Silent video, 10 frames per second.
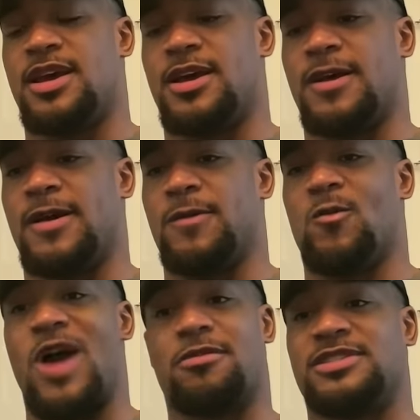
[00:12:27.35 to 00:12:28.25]
Uh,
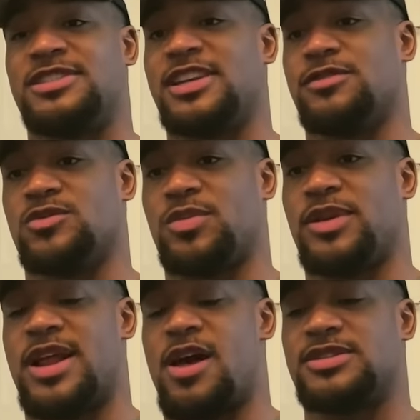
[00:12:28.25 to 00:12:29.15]
wide receivers were
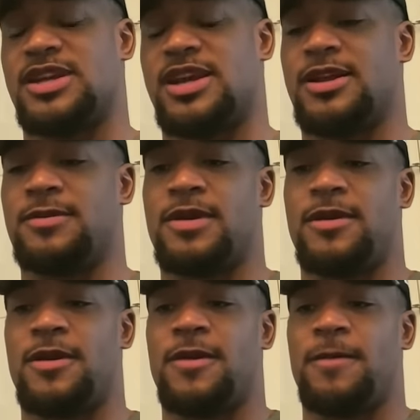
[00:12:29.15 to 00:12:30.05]
playing outstanding.
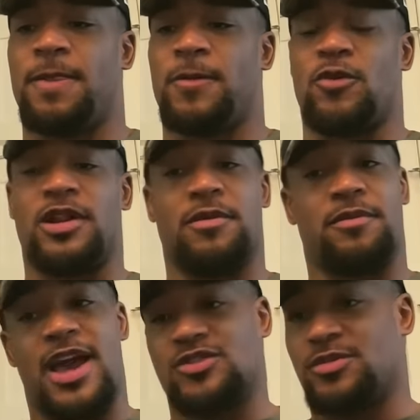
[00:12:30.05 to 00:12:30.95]
Running
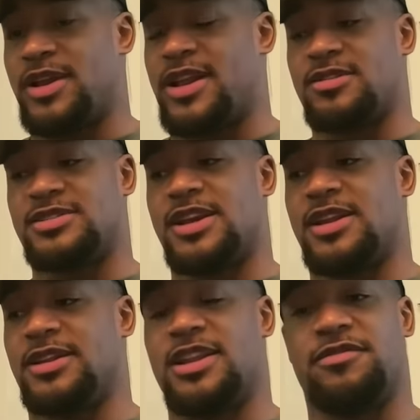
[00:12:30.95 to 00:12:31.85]
backs were playing
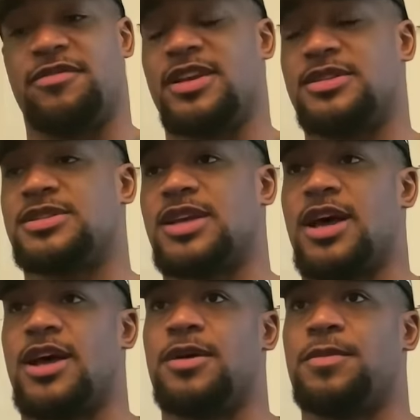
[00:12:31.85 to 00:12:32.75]
outstanding. Defense.
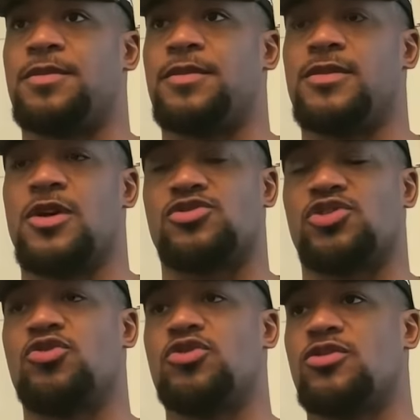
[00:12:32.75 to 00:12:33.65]
Um, no,
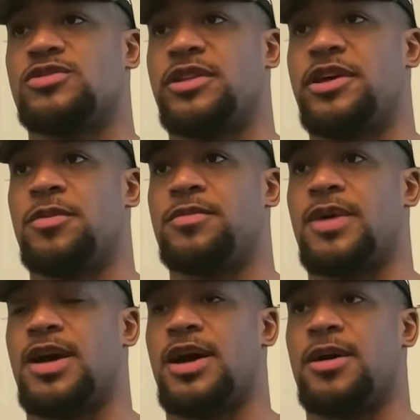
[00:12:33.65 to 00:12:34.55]
so kudos to them.
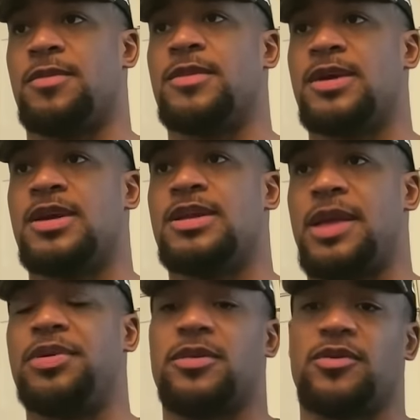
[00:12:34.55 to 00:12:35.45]
Um,
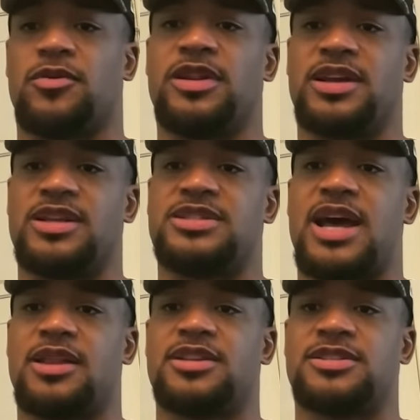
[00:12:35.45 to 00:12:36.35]
they put up a really good
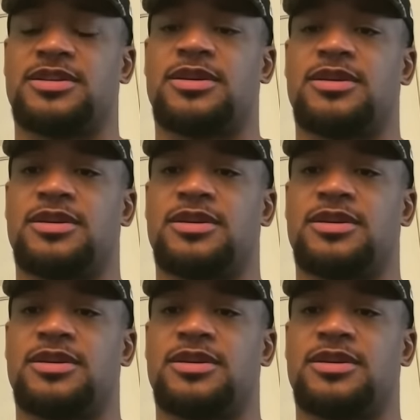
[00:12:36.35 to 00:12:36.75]
challenge